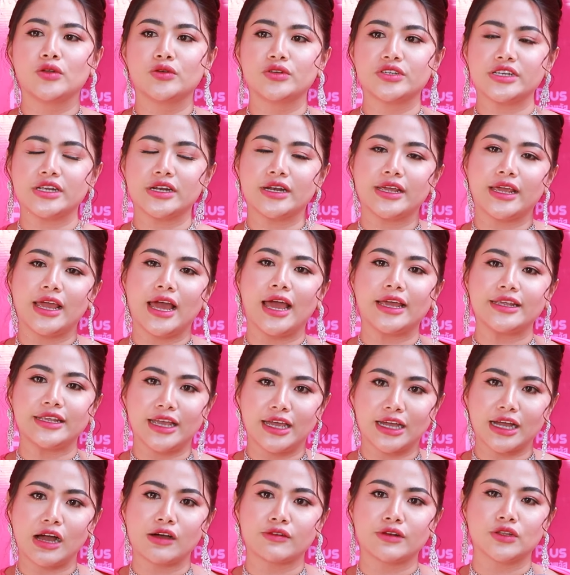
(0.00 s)
lotion lay a
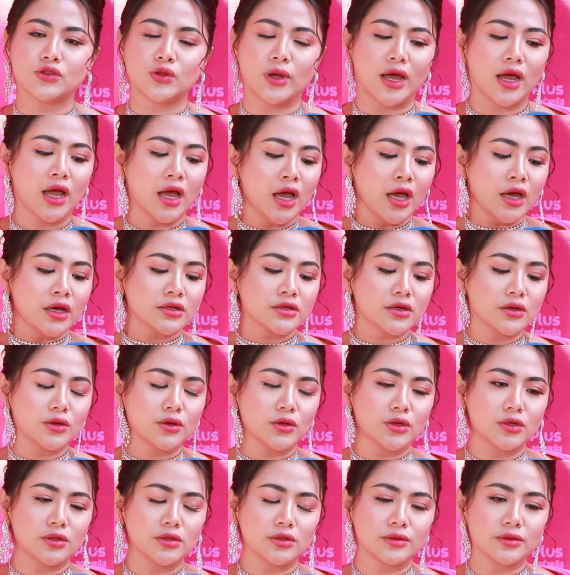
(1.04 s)
young down the
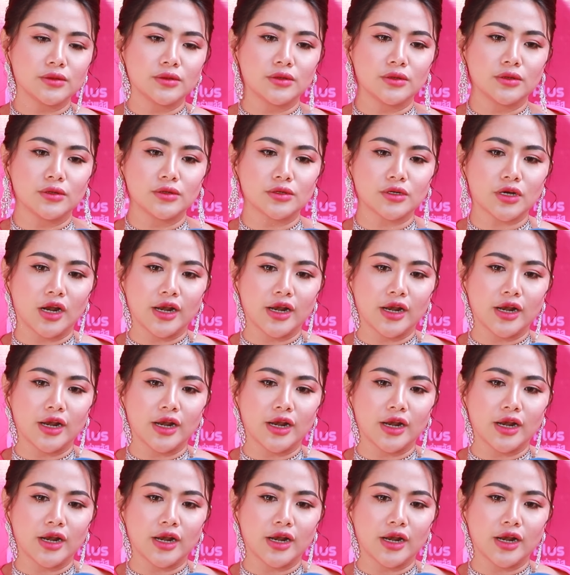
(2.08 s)
oh,